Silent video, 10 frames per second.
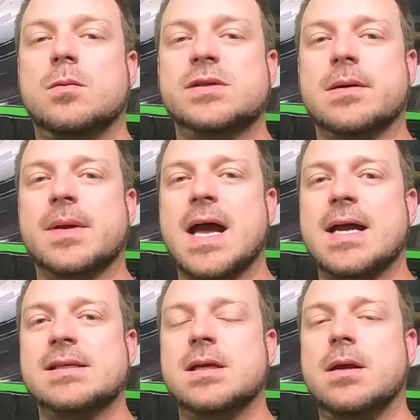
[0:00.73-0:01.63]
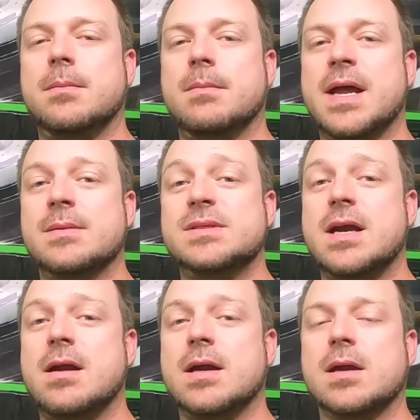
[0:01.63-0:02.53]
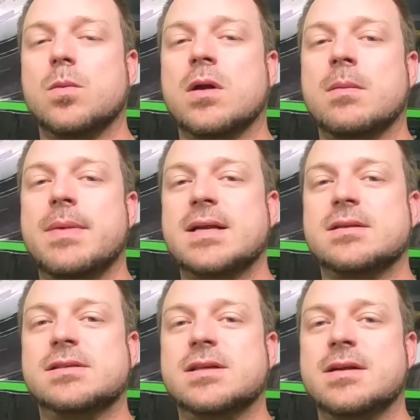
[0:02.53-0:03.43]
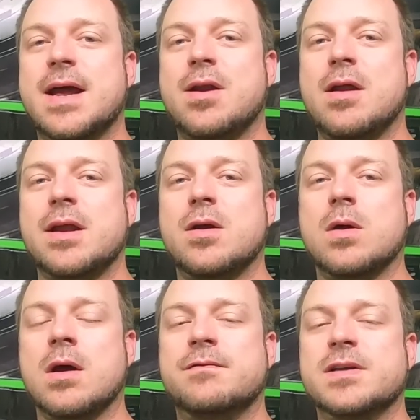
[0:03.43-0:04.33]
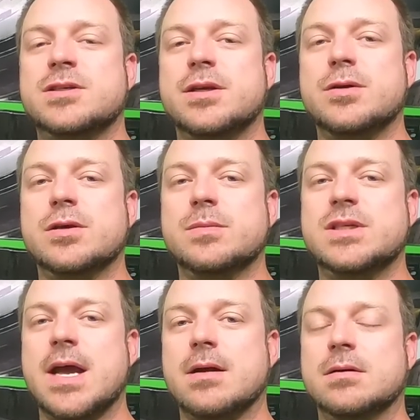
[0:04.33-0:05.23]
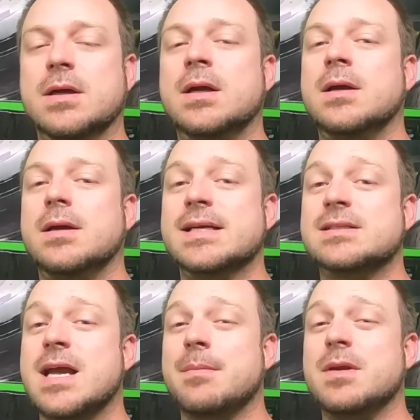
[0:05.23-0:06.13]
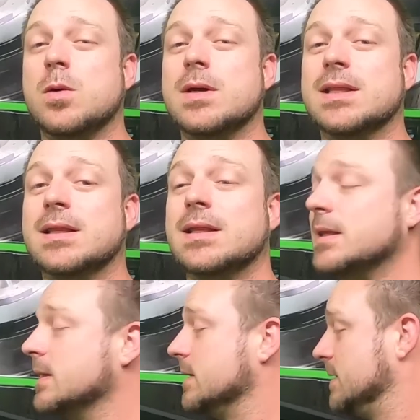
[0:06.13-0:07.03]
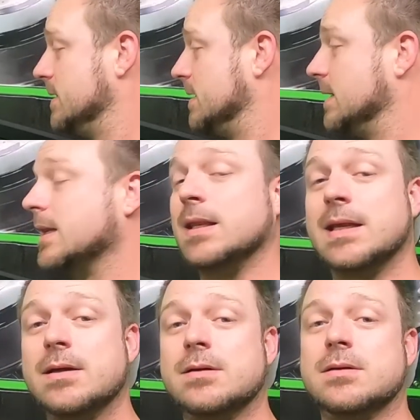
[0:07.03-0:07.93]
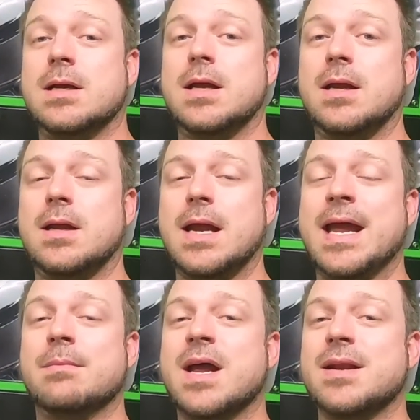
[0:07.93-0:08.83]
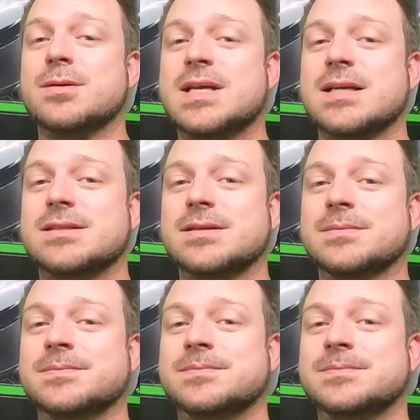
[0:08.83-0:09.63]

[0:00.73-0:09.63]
What's up, guys? My name's Derek and welcome back to the Sundown Audio unofficial YouTube channel. It's time to do a lil amp dyno testing.